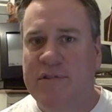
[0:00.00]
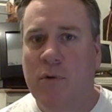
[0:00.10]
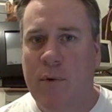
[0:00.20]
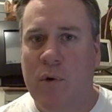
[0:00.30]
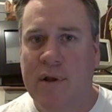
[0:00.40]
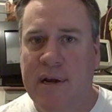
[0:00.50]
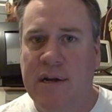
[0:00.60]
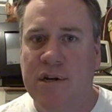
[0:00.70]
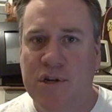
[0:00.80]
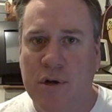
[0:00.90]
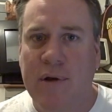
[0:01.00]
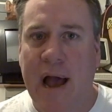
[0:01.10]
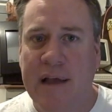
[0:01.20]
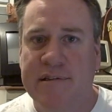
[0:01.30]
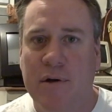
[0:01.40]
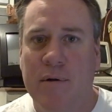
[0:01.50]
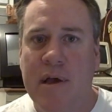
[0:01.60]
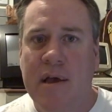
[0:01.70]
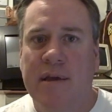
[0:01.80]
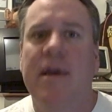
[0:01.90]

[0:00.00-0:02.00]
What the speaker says: That's what we really need to do, guys. So